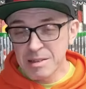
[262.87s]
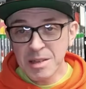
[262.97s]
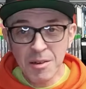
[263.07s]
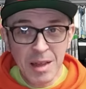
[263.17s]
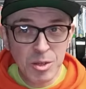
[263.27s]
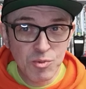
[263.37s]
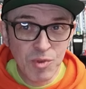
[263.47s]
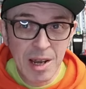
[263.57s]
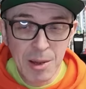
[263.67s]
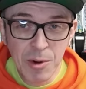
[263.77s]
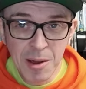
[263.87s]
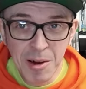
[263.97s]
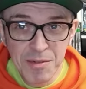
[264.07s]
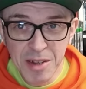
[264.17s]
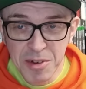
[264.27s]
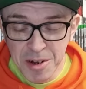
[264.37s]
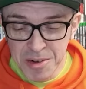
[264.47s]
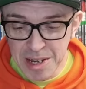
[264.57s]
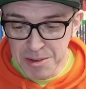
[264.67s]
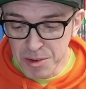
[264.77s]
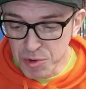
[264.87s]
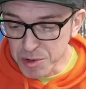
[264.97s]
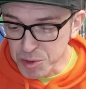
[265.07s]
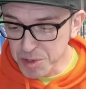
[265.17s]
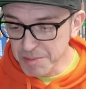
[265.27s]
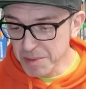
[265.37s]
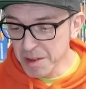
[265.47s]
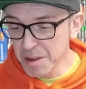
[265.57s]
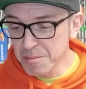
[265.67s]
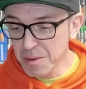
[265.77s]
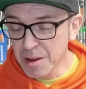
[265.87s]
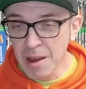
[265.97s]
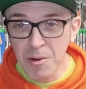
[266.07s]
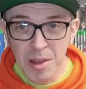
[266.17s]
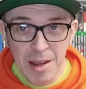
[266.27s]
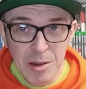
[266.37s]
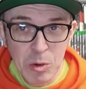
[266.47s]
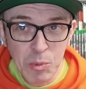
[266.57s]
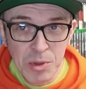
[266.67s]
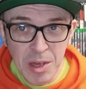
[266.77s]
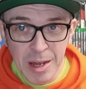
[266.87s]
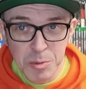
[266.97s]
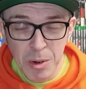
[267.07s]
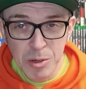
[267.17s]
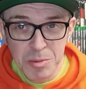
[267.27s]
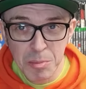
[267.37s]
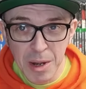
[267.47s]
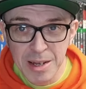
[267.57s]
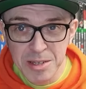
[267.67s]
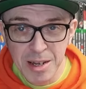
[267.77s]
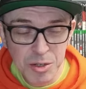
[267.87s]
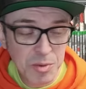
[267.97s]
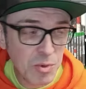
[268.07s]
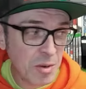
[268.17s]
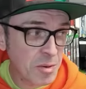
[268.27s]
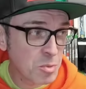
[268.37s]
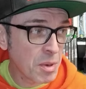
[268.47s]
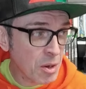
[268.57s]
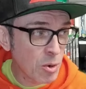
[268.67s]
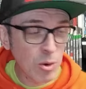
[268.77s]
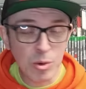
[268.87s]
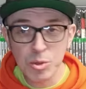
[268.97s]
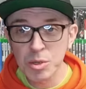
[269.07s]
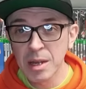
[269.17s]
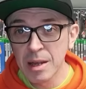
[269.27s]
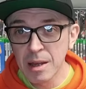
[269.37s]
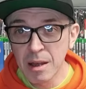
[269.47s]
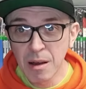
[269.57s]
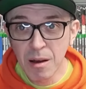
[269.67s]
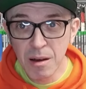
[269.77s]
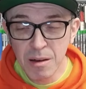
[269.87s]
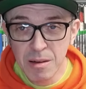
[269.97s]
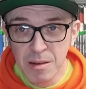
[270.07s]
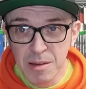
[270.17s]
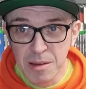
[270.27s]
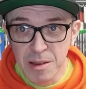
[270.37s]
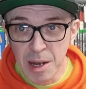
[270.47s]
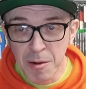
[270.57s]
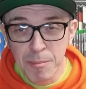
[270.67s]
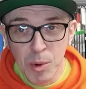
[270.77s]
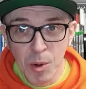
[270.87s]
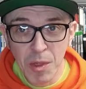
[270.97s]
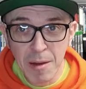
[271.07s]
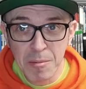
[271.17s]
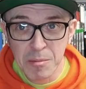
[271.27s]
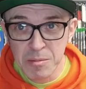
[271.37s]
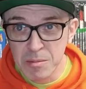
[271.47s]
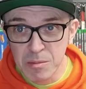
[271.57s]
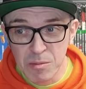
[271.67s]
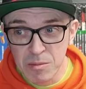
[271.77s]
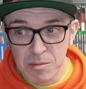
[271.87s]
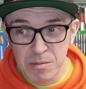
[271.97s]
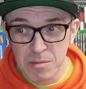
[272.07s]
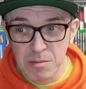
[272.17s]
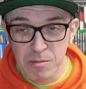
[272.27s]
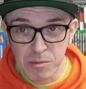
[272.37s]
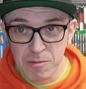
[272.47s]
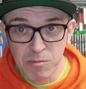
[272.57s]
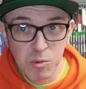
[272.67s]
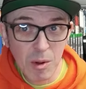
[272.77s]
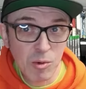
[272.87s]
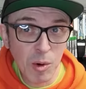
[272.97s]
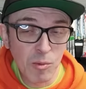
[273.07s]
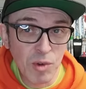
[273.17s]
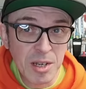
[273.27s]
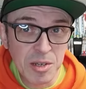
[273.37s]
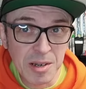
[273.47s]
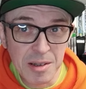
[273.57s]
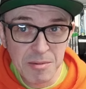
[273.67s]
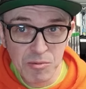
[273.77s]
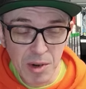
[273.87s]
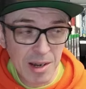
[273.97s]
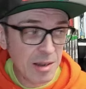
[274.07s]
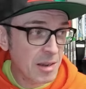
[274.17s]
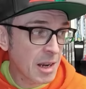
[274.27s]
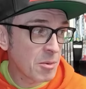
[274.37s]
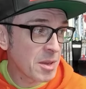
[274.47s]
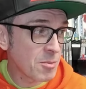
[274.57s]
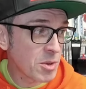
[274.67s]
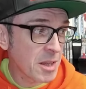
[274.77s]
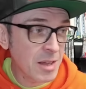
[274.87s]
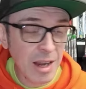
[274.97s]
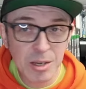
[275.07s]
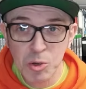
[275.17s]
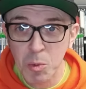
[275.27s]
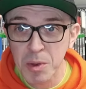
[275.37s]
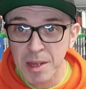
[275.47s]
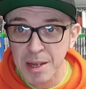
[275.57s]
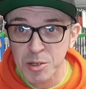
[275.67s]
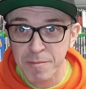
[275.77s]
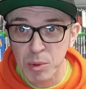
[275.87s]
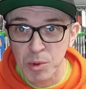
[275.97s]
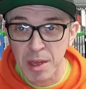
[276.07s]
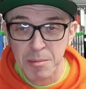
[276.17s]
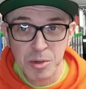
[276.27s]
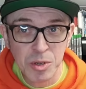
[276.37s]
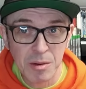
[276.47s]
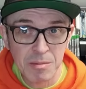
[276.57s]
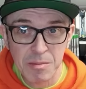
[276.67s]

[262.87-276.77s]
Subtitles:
So that's really why I've never gone down the route. I only ended up with the Xbox and PlayStation ones because, you know, I bought them, well, quite recently, really. You know, within the last couple of years I bought them, because